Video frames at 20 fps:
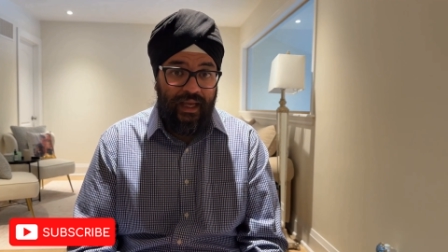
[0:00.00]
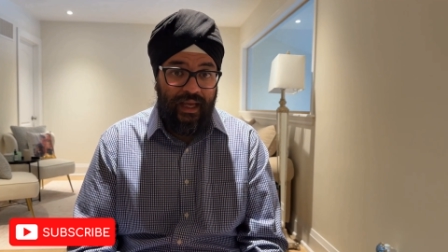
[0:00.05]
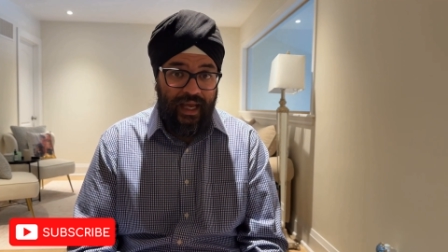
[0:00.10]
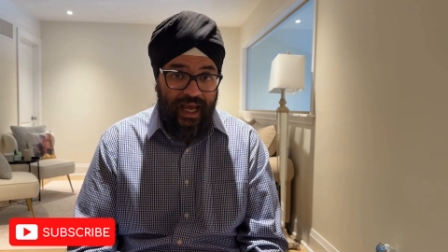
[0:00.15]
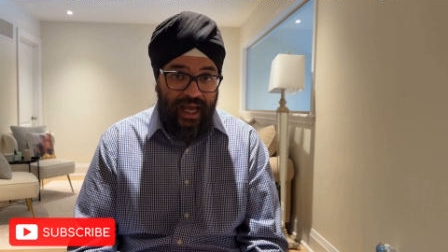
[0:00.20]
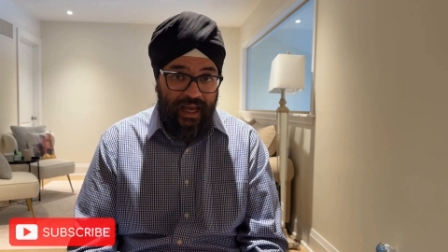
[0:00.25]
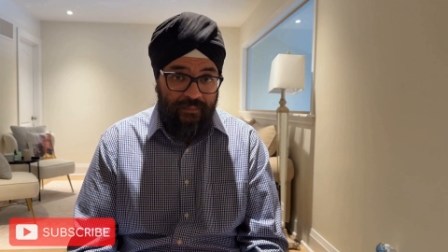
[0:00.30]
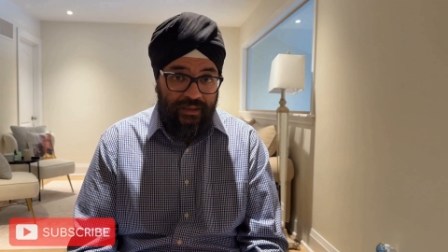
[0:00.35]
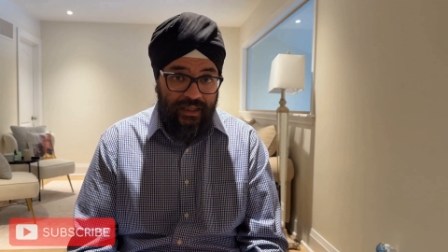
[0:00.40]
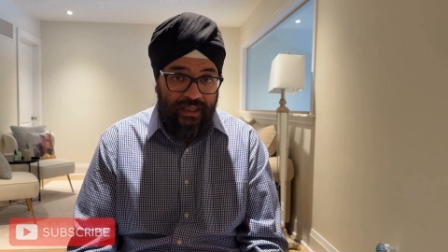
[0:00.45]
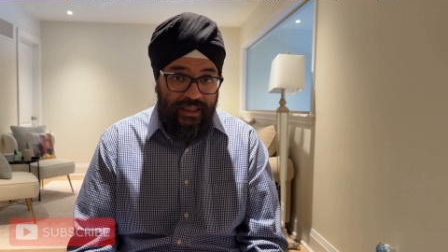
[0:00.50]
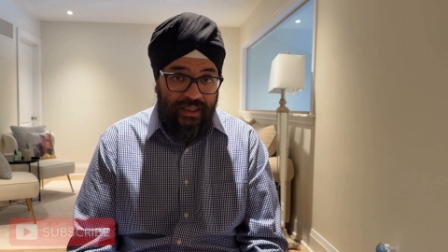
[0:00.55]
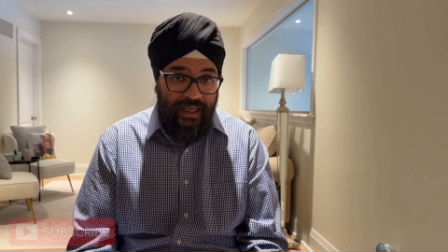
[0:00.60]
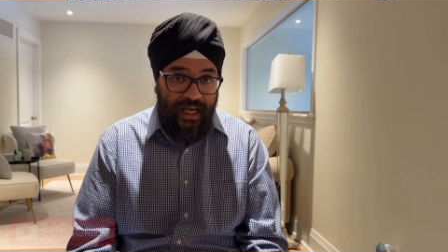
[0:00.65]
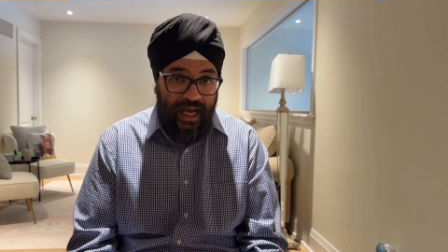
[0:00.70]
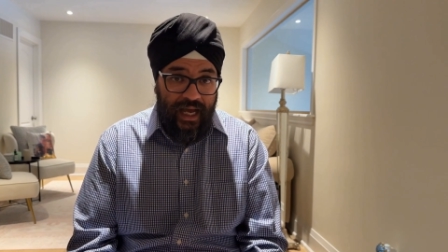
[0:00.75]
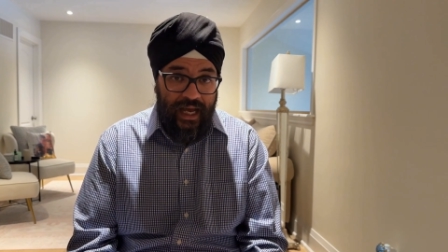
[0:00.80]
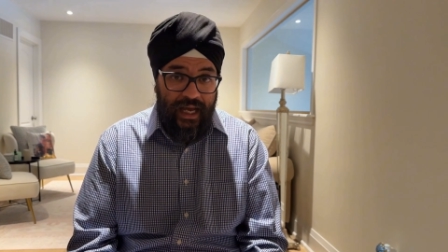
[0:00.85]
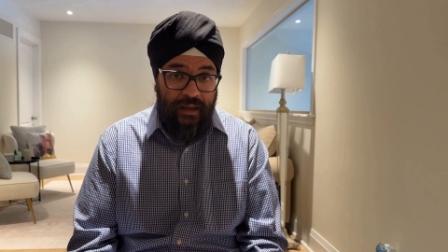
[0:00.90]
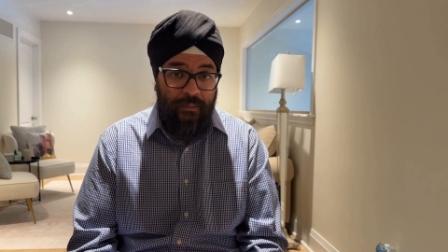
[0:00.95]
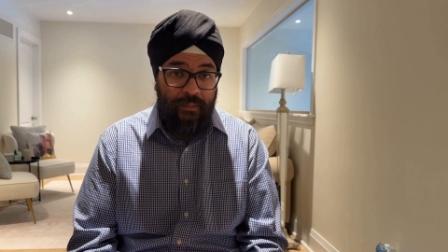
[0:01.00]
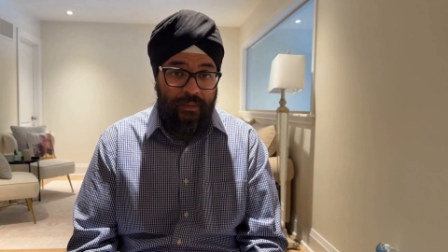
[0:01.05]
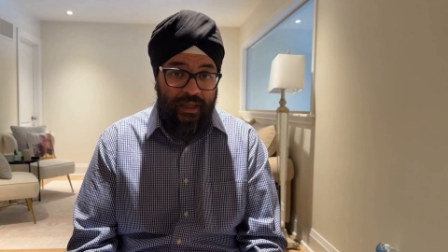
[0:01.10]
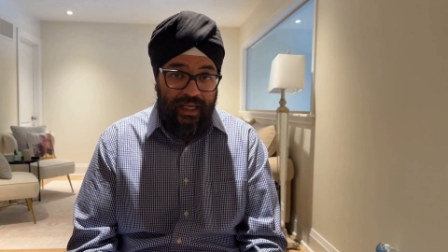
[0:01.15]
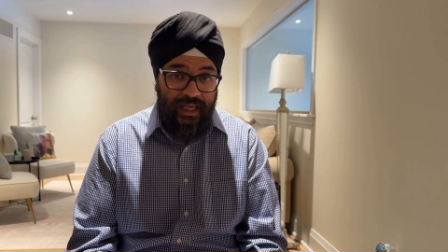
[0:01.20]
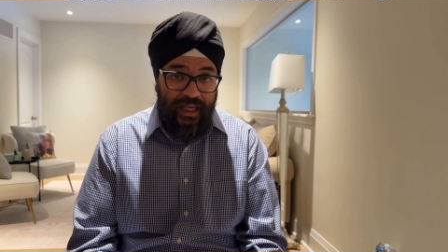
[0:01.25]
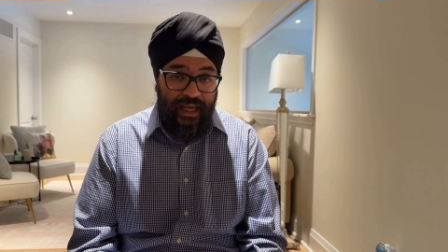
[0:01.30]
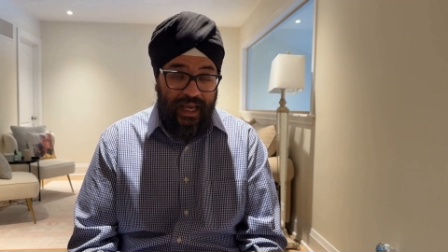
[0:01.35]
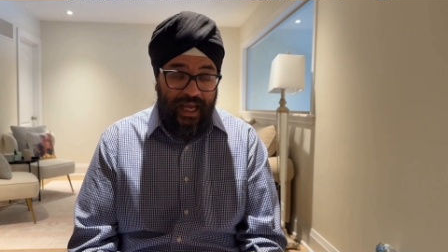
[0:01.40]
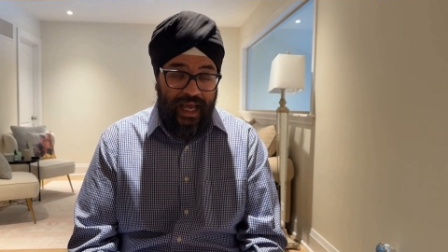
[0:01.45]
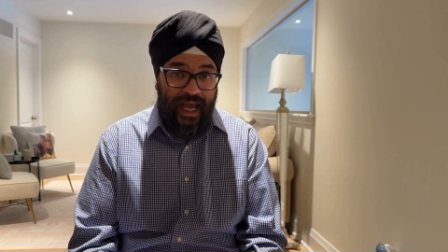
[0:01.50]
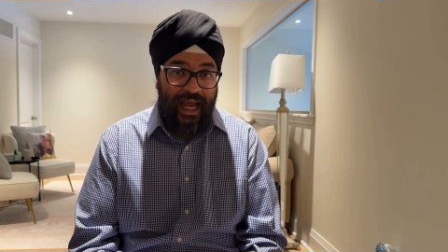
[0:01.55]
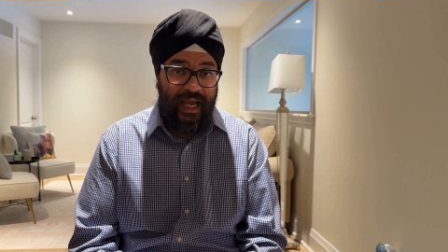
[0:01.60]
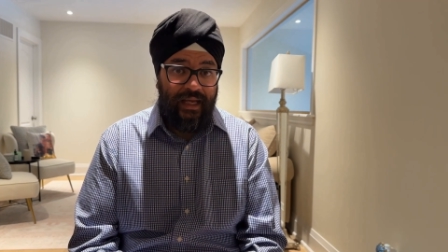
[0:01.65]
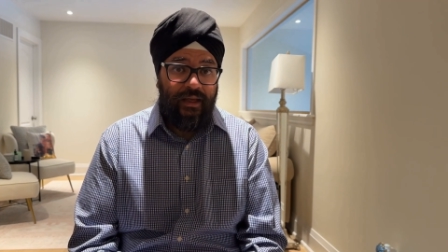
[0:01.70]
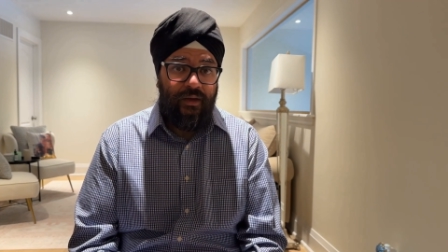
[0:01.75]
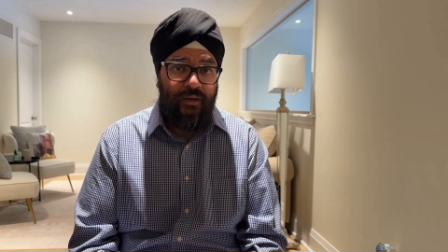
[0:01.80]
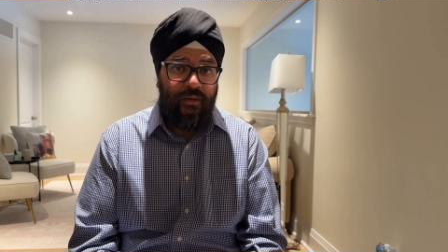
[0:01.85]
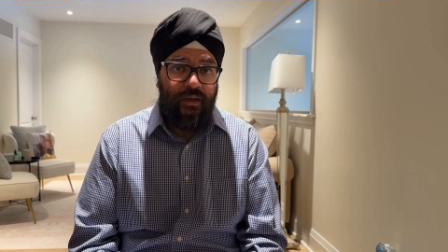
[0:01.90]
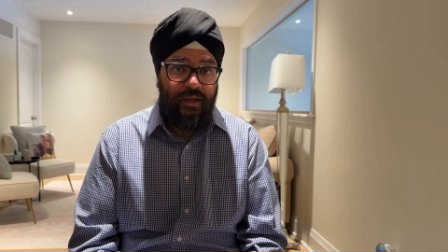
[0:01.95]
having timely,
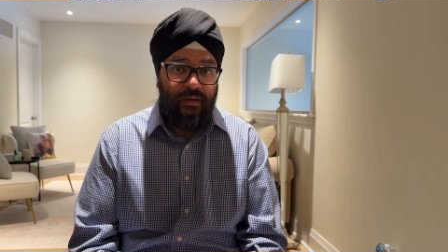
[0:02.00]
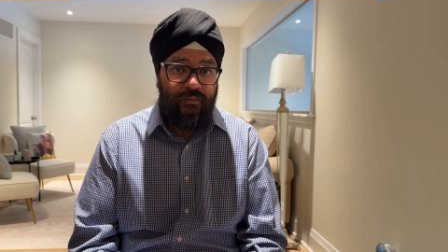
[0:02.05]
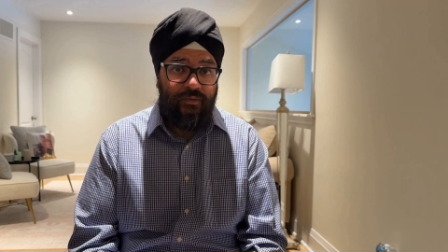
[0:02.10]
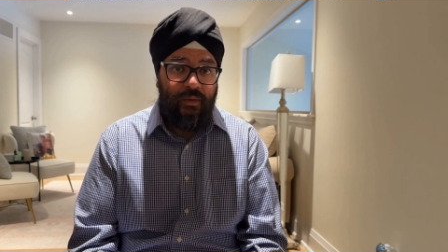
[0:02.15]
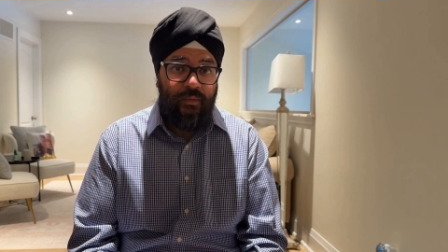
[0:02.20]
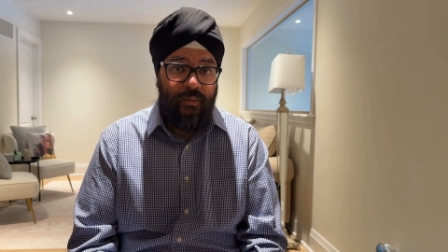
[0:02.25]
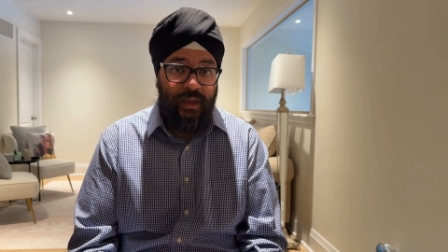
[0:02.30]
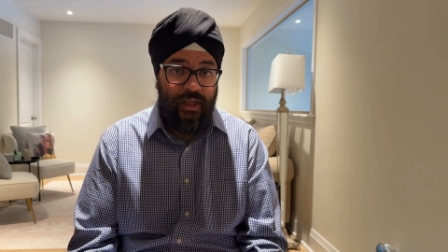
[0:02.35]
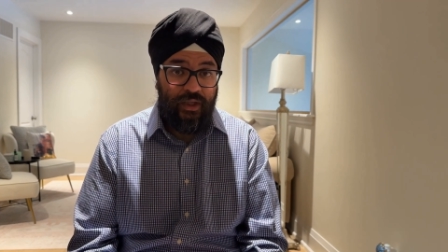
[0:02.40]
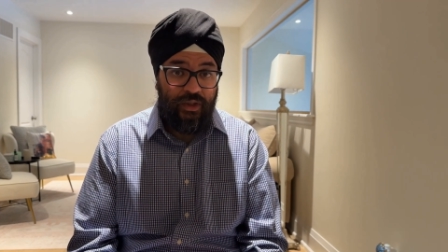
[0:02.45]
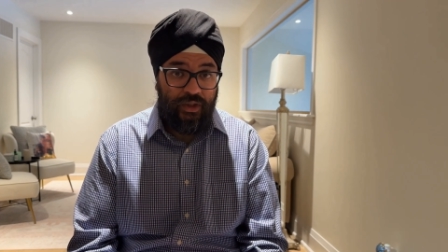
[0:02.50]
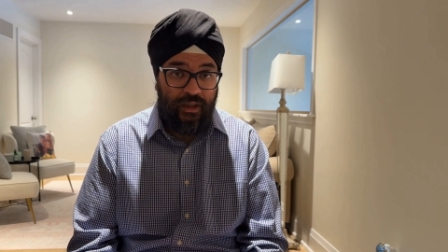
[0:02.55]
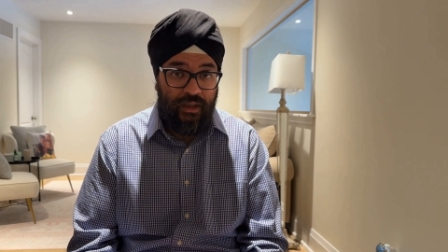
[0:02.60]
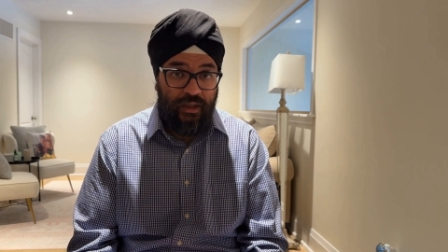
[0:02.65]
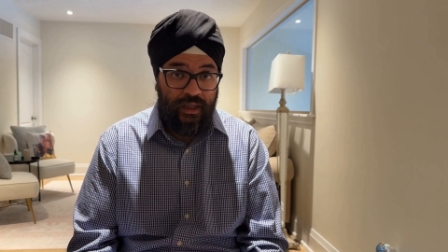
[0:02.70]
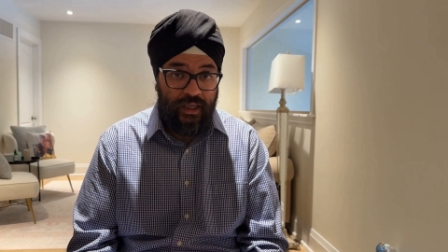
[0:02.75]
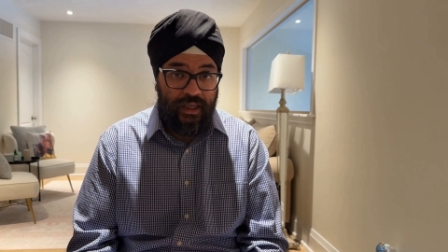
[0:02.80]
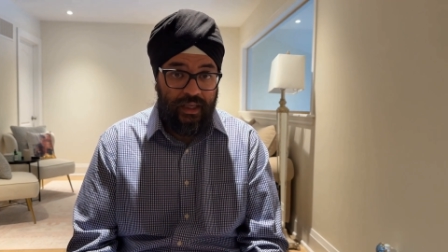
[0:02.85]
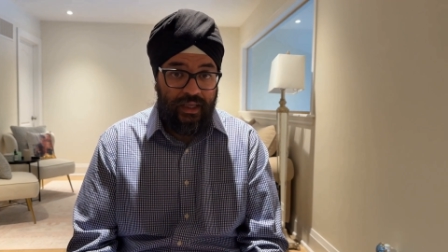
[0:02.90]
accurate information